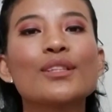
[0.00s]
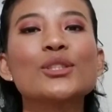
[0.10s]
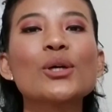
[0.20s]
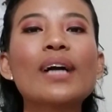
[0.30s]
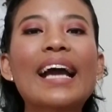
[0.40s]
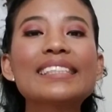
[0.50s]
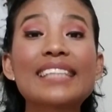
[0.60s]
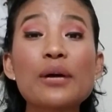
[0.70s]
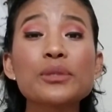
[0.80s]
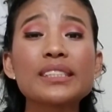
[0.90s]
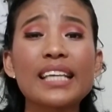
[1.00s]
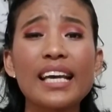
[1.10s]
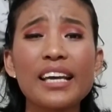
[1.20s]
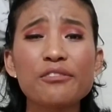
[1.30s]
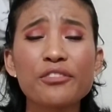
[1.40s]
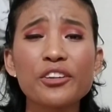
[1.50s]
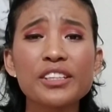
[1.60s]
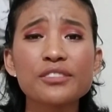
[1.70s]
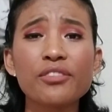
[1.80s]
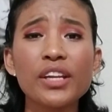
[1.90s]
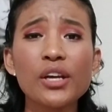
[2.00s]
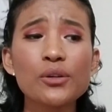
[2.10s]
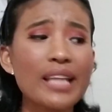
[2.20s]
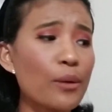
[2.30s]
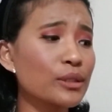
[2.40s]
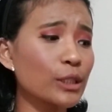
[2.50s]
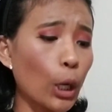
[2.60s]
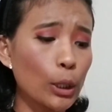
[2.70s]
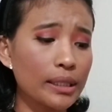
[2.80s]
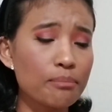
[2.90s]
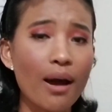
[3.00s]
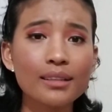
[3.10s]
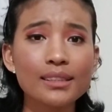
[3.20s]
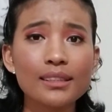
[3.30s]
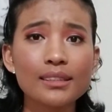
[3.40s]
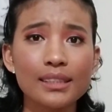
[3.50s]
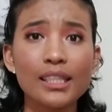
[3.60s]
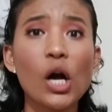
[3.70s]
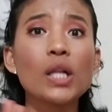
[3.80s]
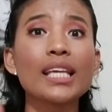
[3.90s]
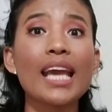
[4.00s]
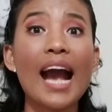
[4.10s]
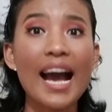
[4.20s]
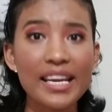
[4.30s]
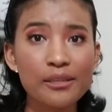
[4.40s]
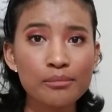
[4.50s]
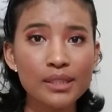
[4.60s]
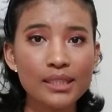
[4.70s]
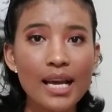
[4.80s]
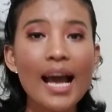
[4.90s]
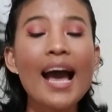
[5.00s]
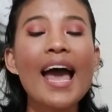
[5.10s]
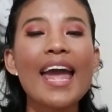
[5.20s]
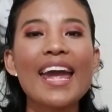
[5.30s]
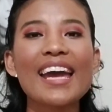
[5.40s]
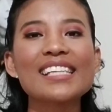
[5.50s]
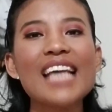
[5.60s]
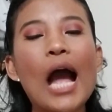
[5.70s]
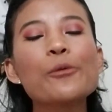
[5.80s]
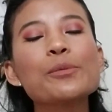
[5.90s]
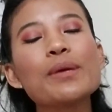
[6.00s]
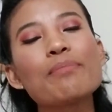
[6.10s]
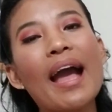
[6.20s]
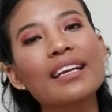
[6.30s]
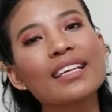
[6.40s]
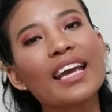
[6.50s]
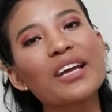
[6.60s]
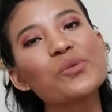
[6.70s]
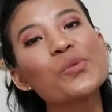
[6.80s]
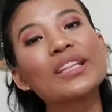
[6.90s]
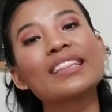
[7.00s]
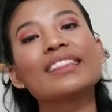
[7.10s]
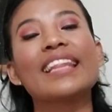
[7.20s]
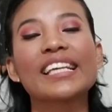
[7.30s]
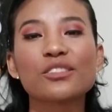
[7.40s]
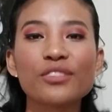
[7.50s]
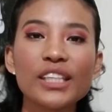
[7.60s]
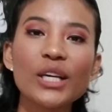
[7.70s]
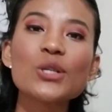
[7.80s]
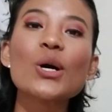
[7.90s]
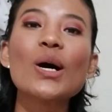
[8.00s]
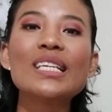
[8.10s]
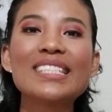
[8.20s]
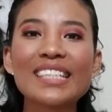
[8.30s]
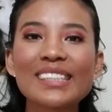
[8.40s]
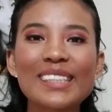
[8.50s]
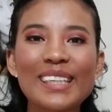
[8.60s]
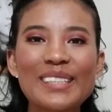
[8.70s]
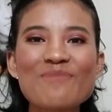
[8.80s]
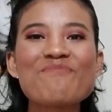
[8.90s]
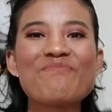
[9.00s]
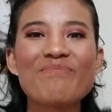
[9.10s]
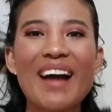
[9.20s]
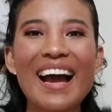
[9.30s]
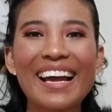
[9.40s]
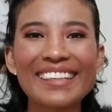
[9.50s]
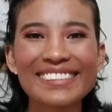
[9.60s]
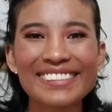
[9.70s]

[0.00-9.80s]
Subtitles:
So guys, that was it for this video. That was all the boxes and all the items, and I will be back again with next video. Till then, bye.